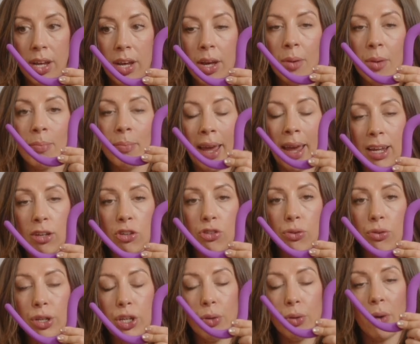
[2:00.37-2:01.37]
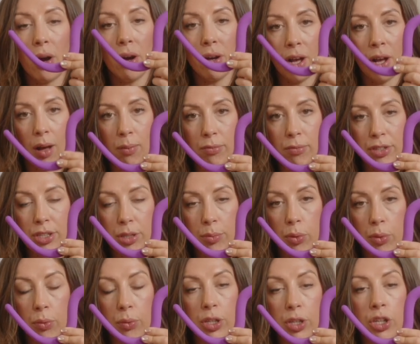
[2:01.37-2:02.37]
make sure you are
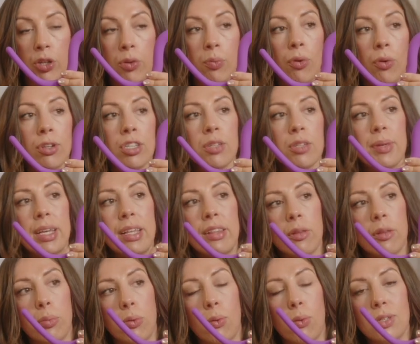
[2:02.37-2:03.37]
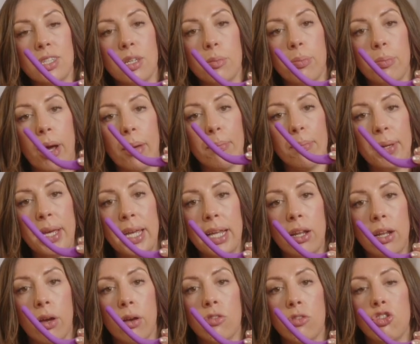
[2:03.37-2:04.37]
comfortable. You want to be supported by
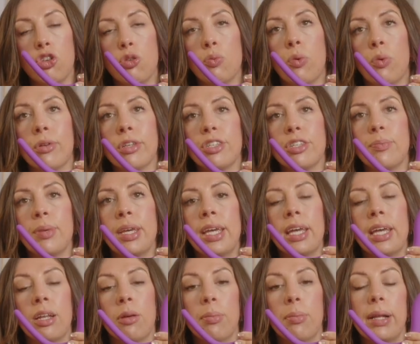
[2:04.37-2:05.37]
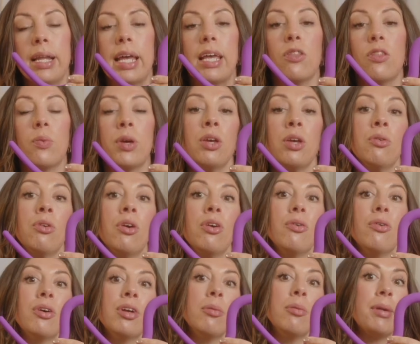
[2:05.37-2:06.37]
pillows. You want to be in a place where you know
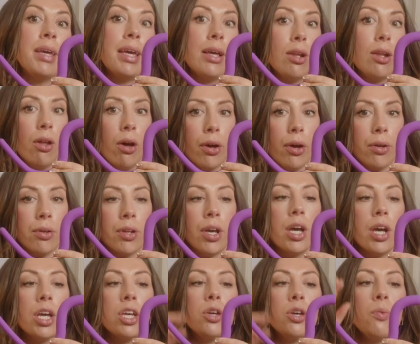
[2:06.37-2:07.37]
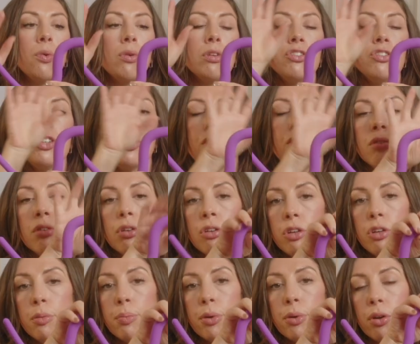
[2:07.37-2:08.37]
you're going to be alone. You want to use
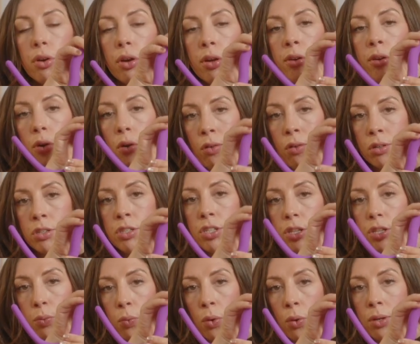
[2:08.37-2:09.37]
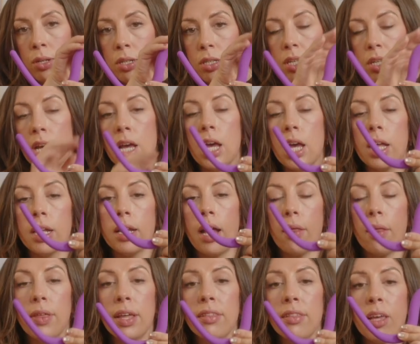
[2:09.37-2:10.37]
lubricant onto the wand.
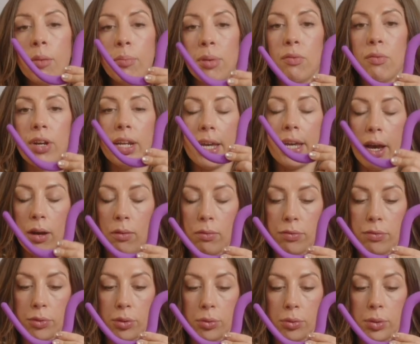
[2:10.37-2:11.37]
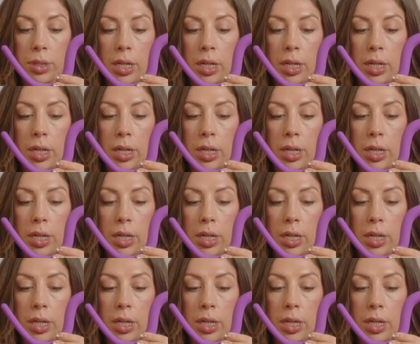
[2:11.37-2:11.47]
Now, this can be really helpful.